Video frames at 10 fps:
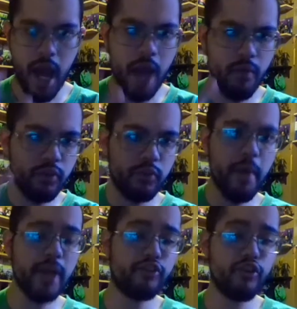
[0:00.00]
I
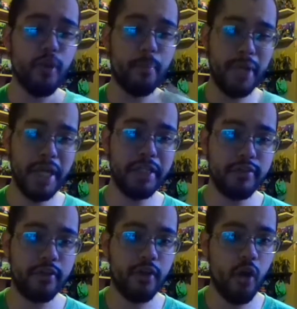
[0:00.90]
respect your
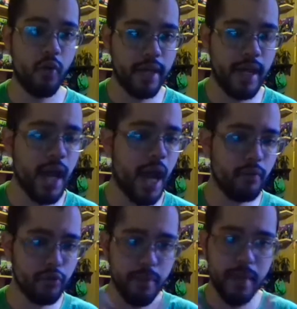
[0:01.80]
opinion, okay? I
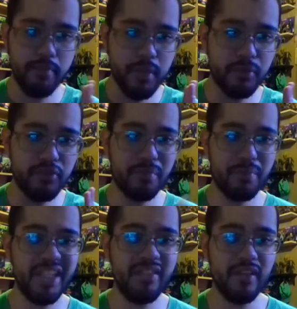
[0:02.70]
respect people's
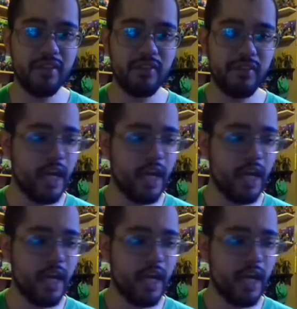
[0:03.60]
opinions.